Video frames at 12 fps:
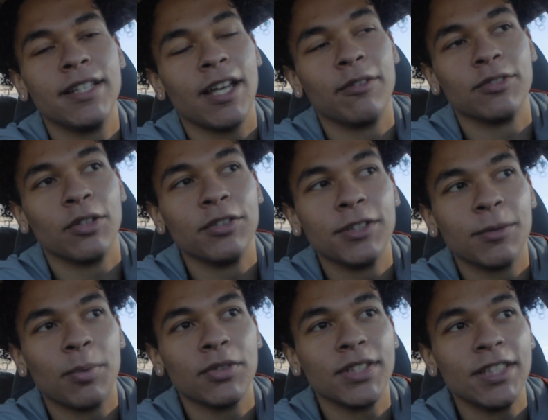I was only
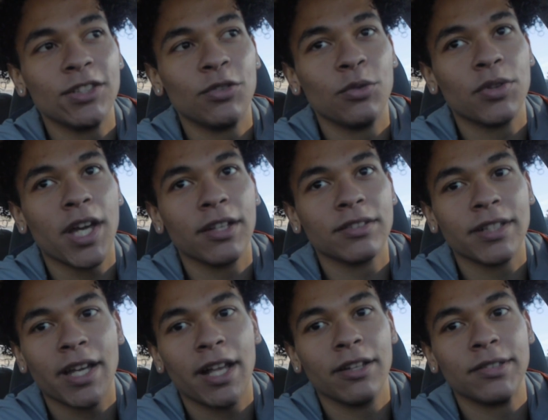supposed to eat 2,000
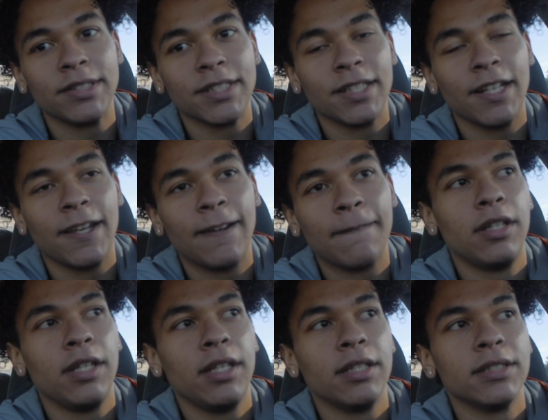calories a day.
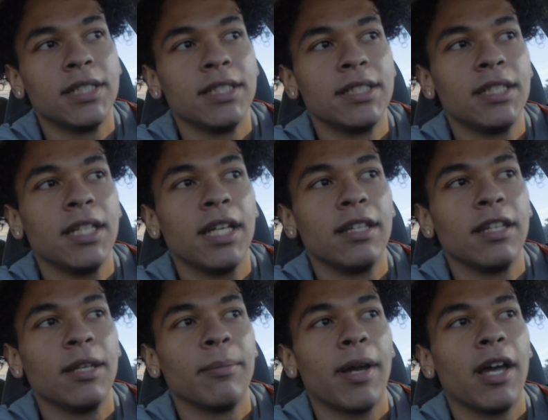The intensity and
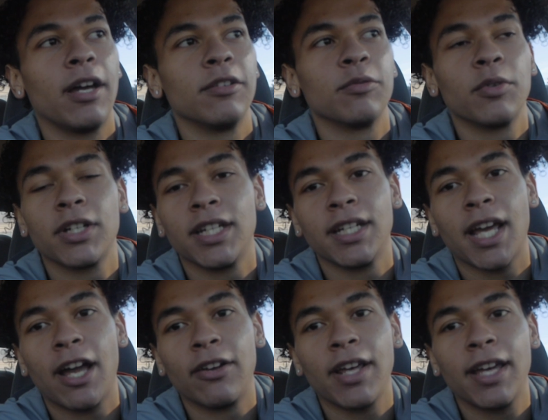the amount I was working
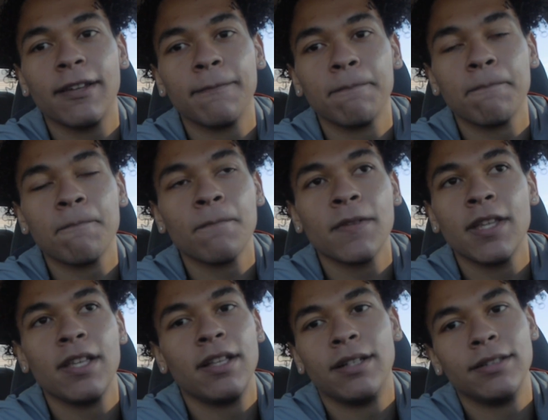out at
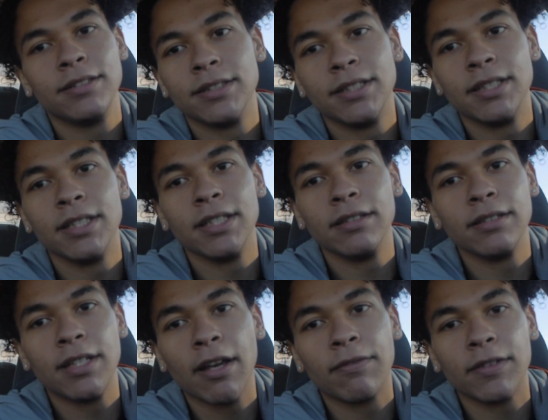mm,
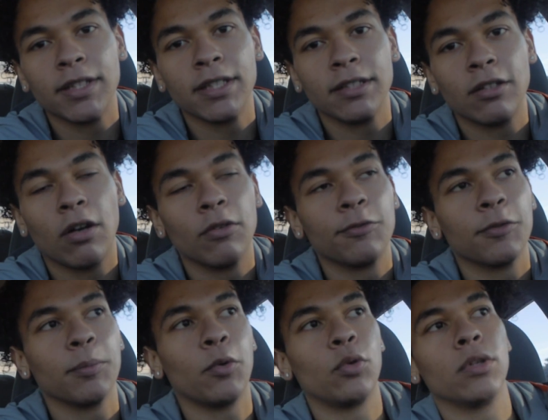definitely called for
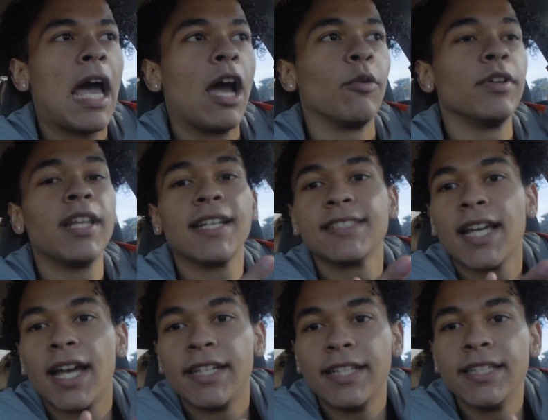more. I realized that
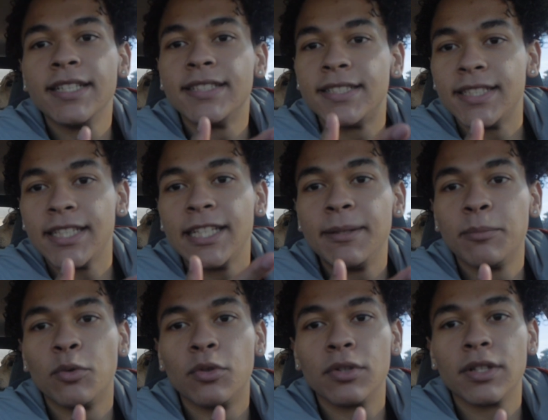I needed to eat
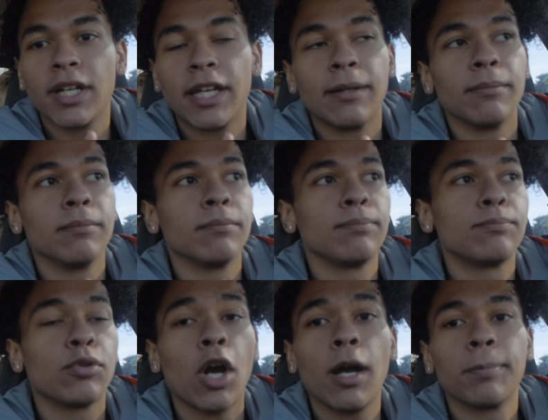more and
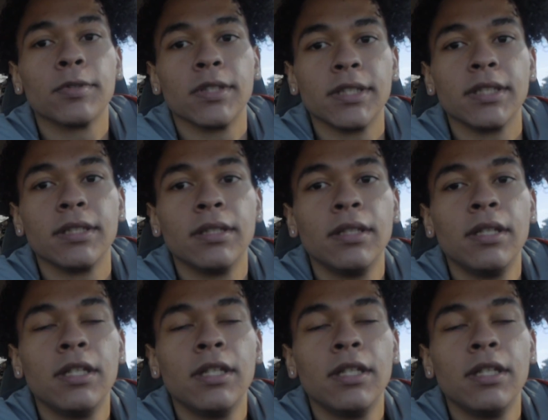properly